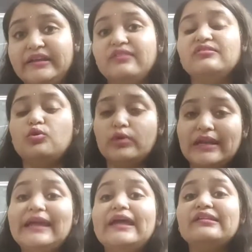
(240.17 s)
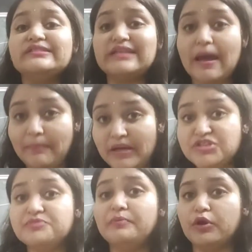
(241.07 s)
is only
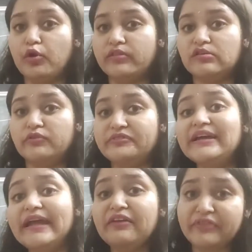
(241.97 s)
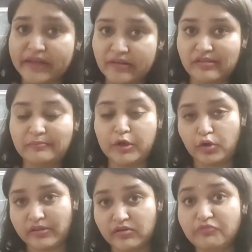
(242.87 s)
established because of the evidence,
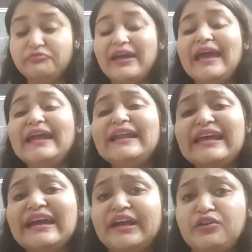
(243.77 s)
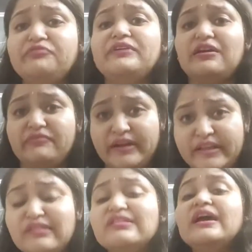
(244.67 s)
because of any kind of
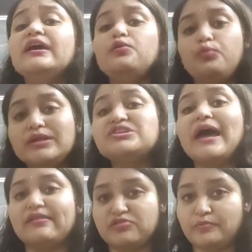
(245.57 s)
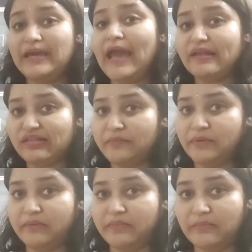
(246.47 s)
evidence which has to be
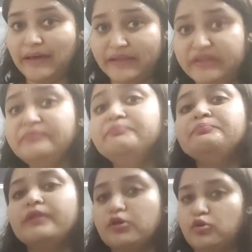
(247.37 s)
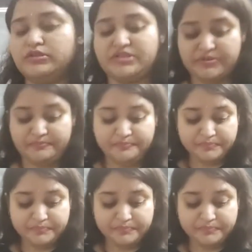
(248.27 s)
acceptable by the courts.